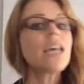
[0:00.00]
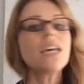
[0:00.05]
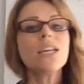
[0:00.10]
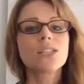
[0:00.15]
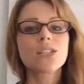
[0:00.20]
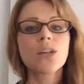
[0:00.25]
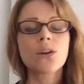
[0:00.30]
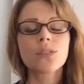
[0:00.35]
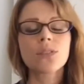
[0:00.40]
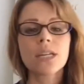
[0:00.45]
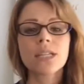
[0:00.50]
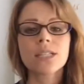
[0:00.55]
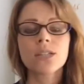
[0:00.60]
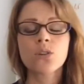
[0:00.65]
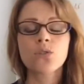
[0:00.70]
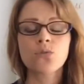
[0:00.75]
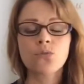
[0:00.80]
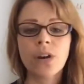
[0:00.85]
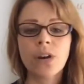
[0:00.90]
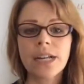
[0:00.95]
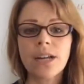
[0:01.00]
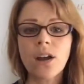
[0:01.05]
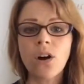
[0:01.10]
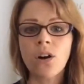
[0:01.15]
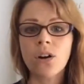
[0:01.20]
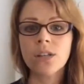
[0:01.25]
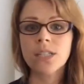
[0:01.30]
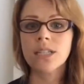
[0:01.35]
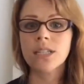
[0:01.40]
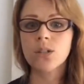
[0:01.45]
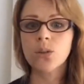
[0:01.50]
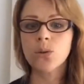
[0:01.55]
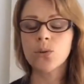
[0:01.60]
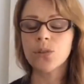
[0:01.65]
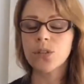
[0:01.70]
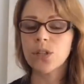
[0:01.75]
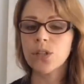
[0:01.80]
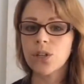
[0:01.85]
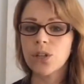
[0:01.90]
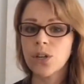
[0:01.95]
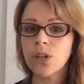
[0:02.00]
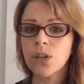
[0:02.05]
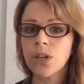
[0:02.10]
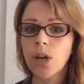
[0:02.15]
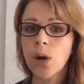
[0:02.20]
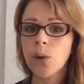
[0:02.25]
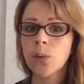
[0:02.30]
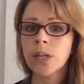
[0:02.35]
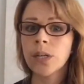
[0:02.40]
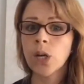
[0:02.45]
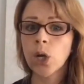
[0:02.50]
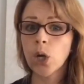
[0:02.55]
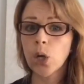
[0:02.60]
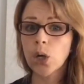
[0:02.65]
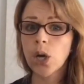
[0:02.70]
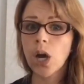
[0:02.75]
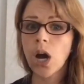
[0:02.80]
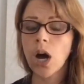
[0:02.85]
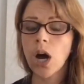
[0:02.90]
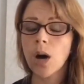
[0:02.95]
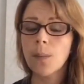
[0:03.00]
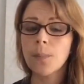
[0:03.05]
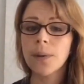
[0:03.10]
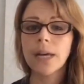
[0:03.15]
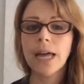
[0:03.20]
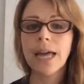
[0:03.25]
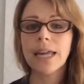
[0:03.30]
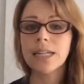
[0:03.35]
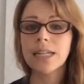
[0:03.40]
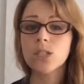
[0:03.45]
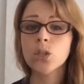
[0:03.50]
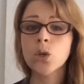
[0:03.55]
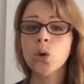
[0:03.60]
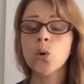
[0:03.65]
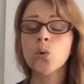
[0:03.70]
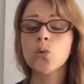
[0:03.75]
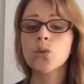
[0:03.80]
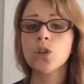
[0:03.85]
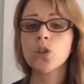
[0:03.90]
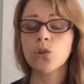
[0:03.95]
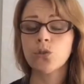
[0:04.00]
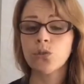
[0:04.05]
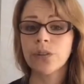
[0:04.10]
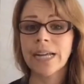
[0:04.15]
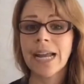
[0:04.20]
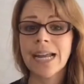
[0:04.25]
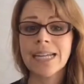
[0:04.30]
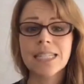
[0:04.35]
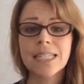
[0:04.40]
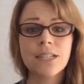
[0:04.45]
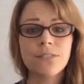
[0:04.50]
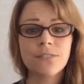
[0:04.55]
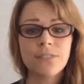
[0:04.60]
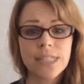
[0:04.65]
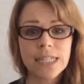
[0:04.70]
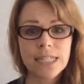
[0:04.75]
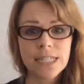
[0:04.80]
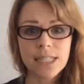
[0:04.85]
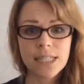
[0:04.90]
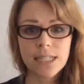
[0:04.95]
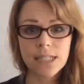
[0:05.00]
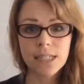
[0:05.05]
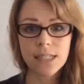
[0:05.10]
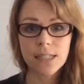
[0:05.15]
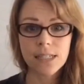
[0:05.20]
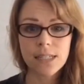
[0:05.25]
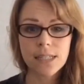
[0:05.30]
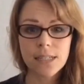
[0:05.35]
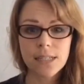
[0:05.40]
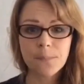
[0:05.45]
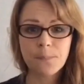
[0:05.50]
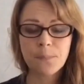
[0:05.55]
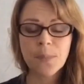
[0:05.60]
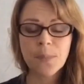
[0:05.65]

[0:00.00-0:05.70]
So there's a great article that you can go and look up, and it's called Creative Distance.